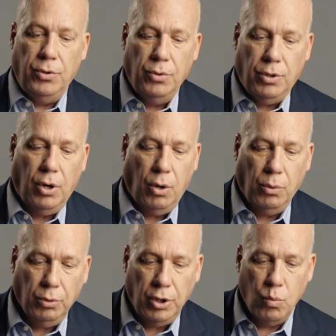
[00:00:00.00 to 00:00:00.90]
You could
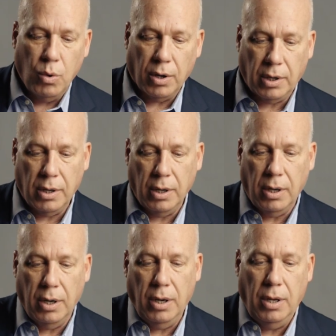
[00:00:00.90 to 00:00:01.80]
only work
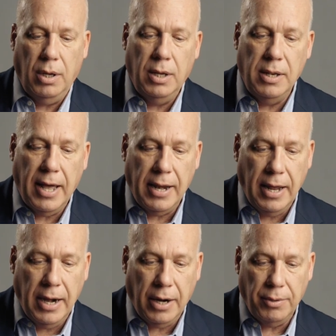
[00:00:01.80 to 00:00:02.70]
in
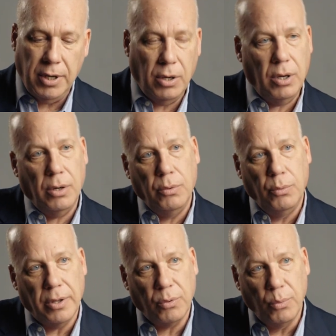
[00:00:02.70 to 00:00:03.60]
that area
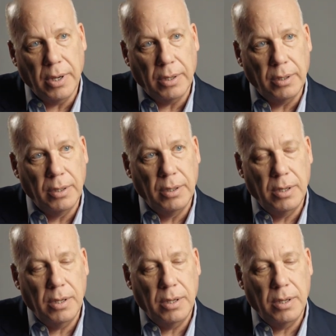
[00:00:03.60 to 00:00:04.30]
with Will